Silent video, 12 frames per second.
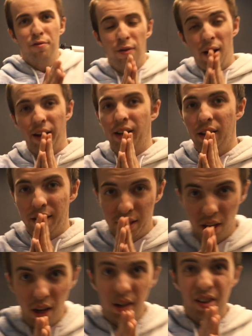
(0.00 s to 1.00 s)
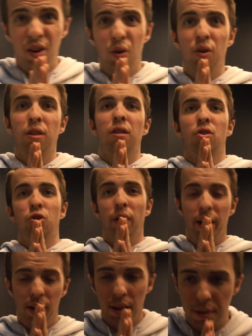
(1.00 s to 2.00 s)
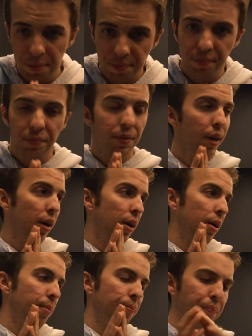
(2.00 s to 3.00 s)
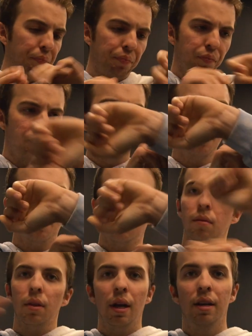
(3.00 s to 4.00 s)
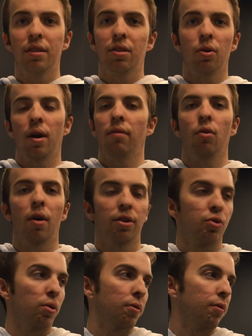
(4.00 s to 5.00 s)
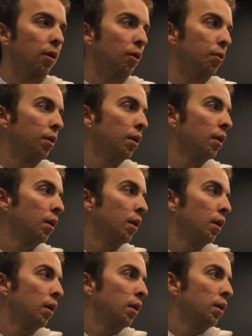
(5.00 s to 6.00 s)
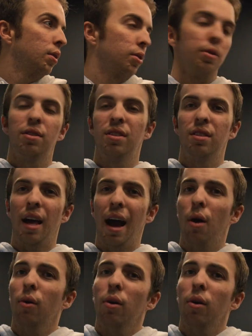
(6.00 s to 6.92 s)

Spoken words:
finally done with the training. I still don't have a watch or a phone. So it's it's been